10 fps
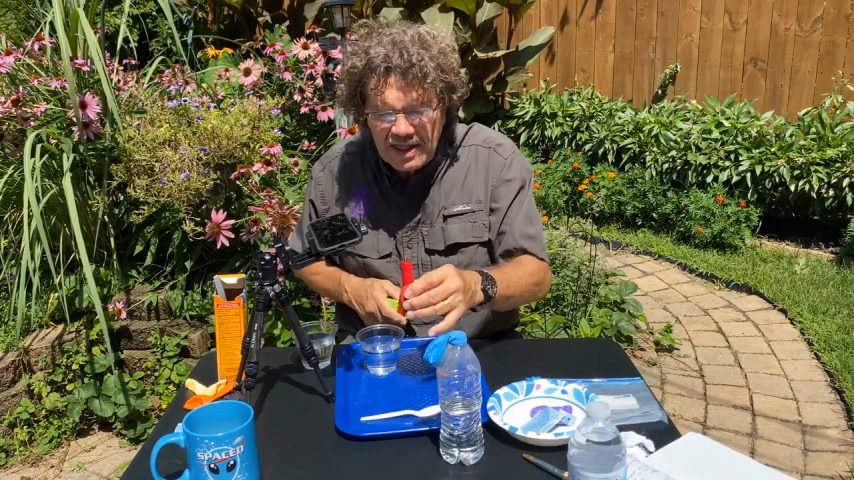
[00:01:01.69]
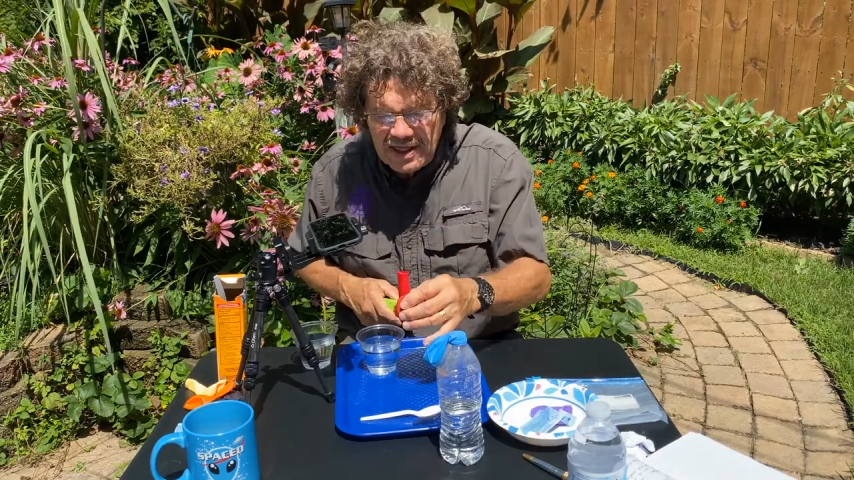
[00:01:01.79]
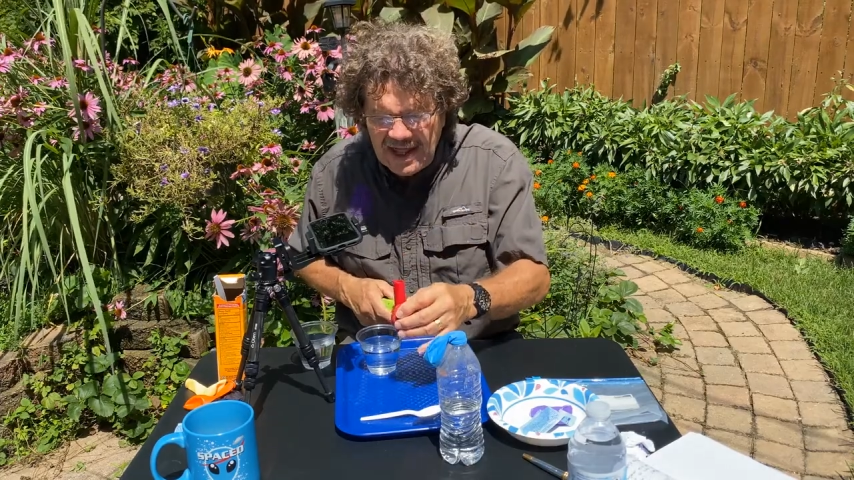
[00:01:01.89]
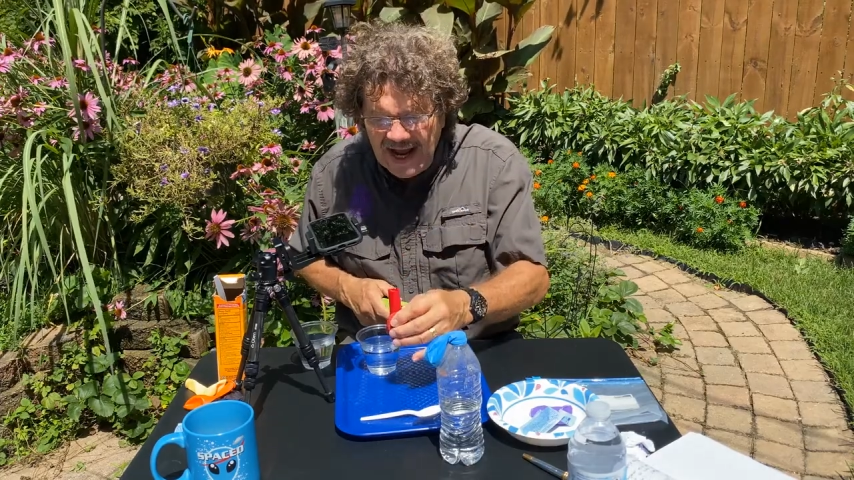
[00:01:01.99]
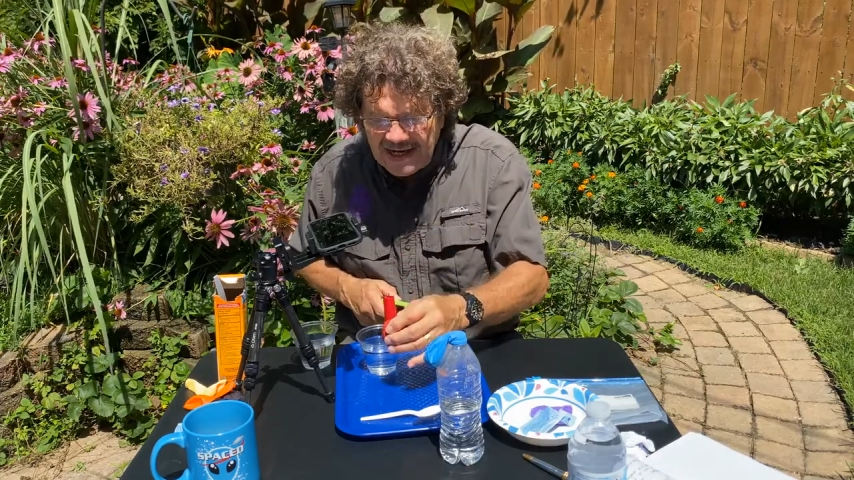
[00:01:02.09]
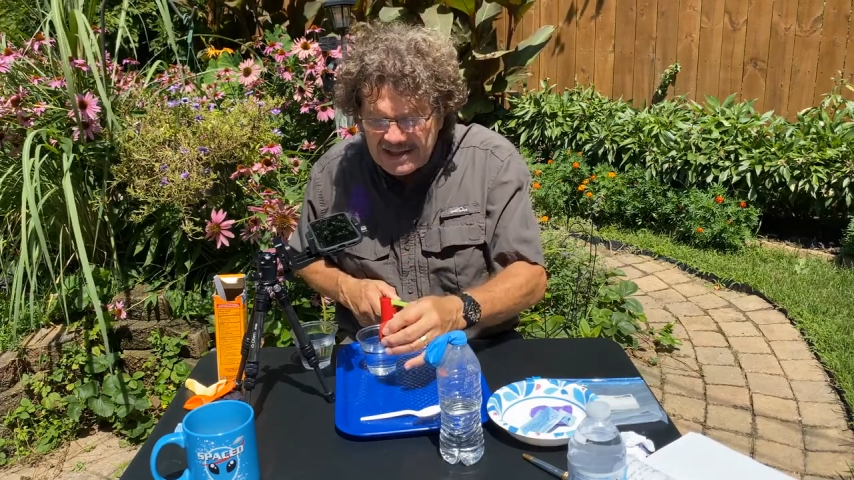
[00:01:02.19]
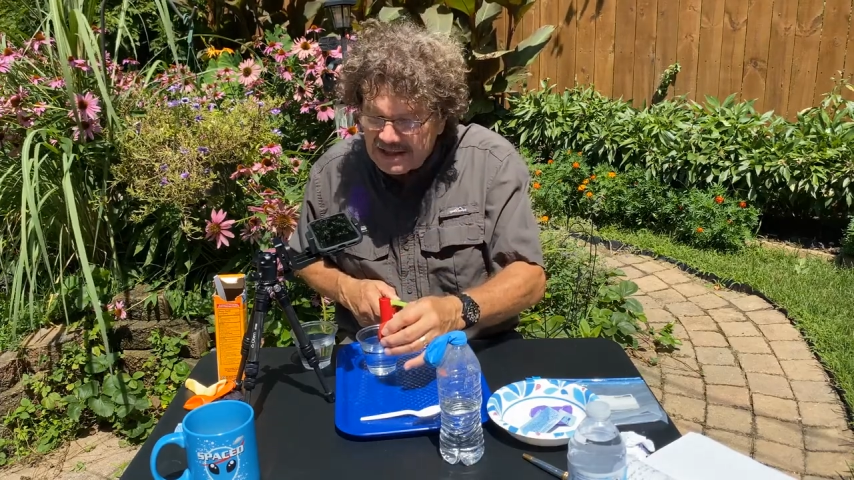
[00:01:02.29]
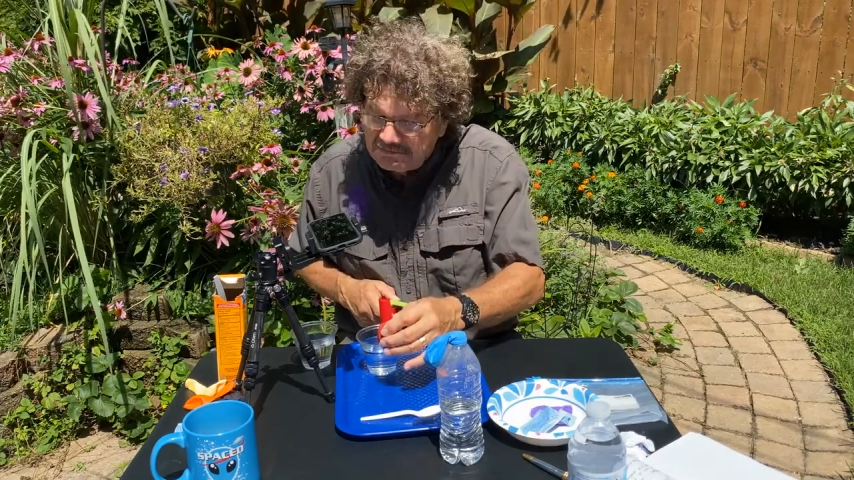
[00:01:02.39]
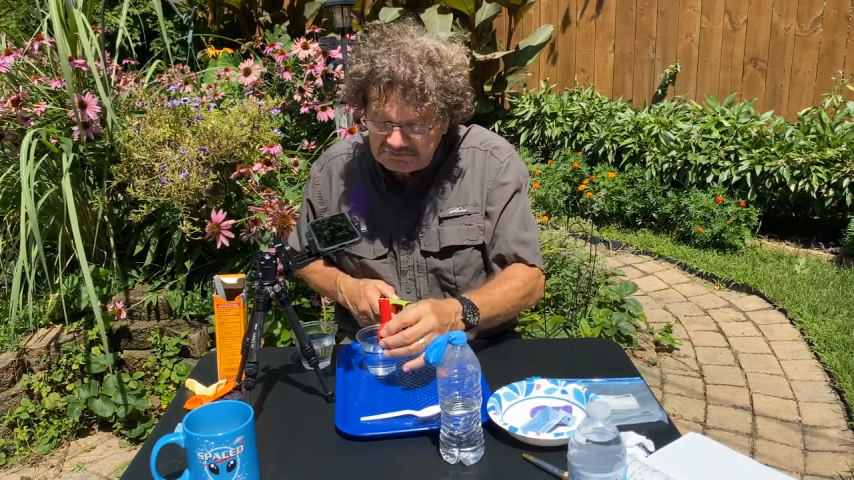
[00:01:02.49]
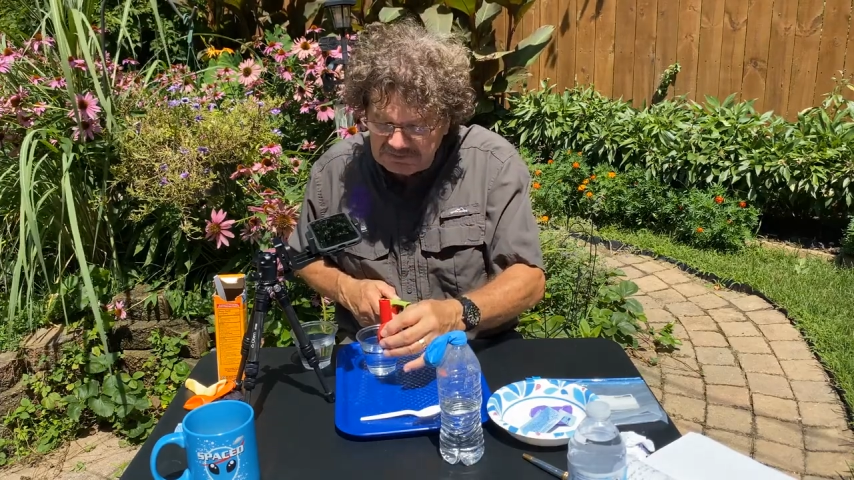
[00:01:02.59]
that
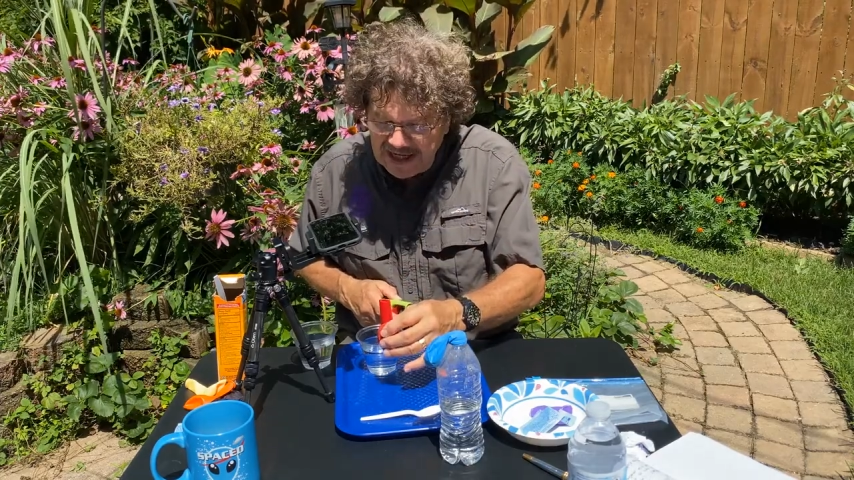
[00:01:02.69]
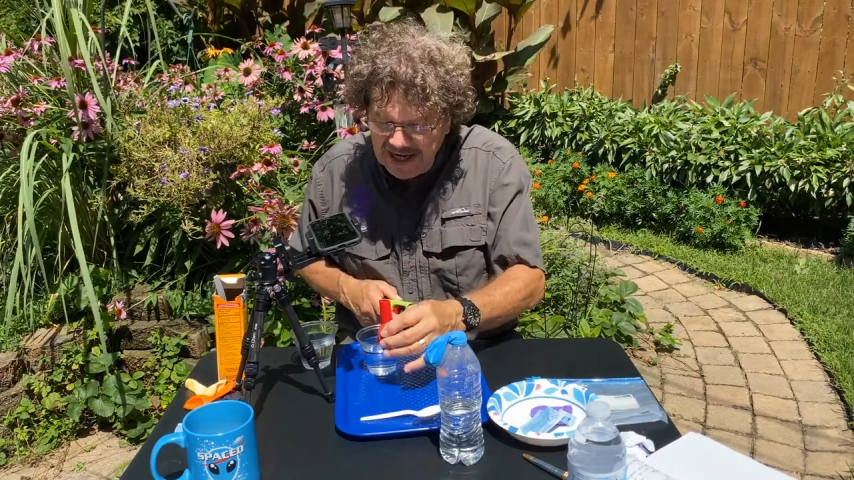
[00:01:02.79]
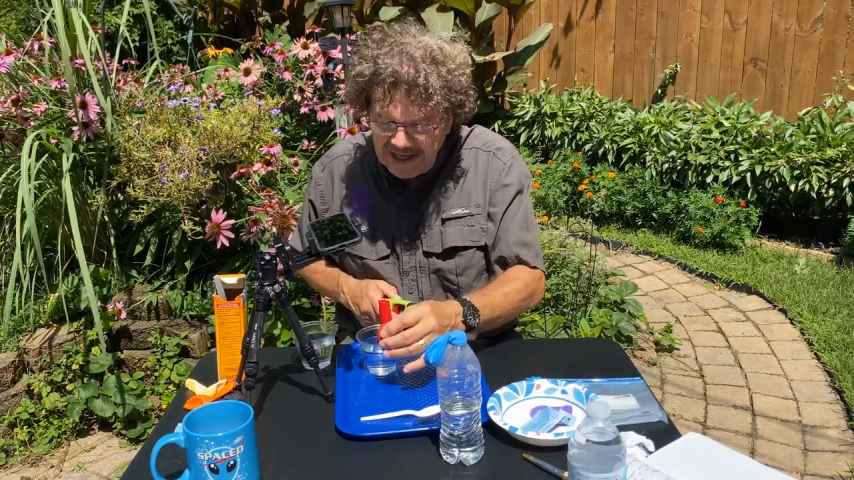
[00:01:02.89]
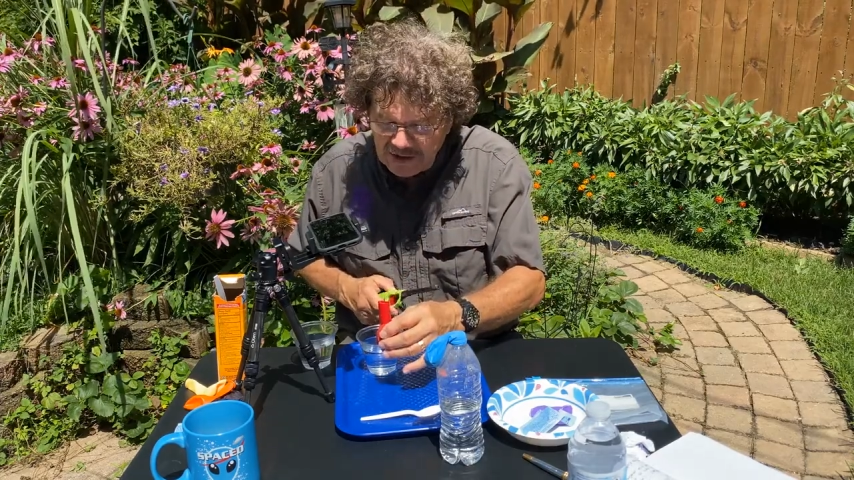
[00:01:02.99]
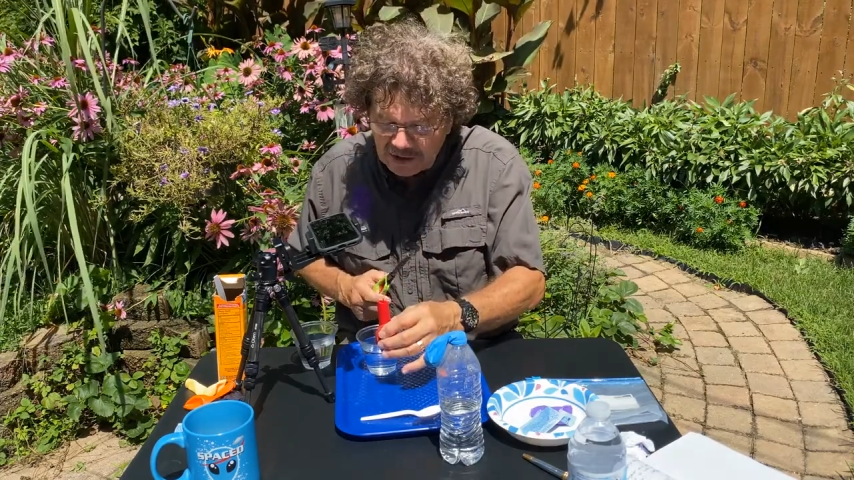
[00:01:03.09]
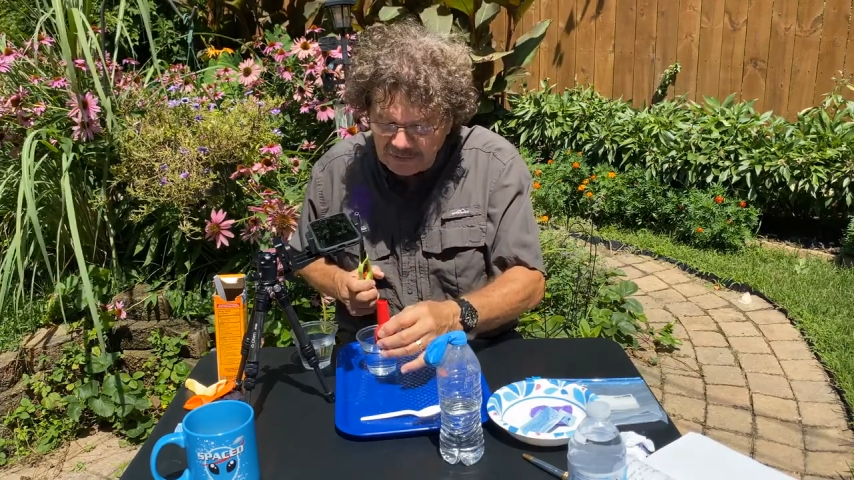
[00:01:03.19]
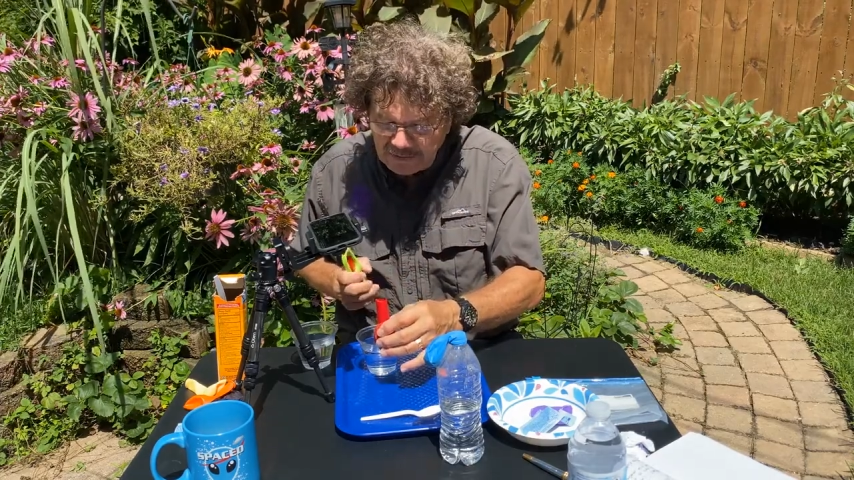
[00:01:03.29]
candle,